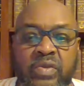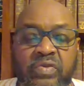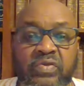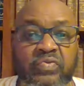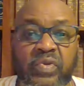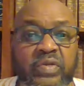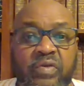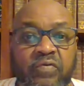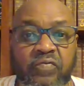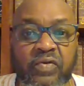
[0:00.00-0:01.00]
you really
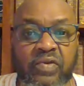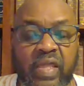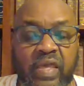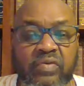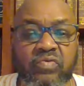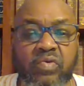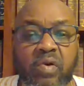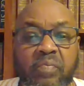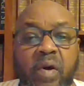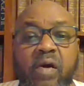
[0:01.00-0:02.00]
don't feel like you're a
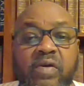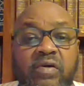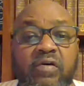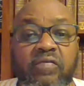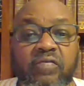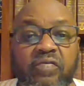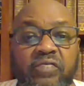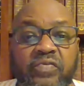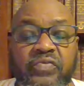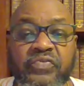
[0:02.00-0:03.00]
part of the
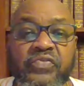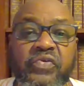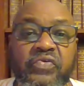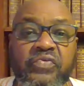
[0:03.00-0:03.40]
church.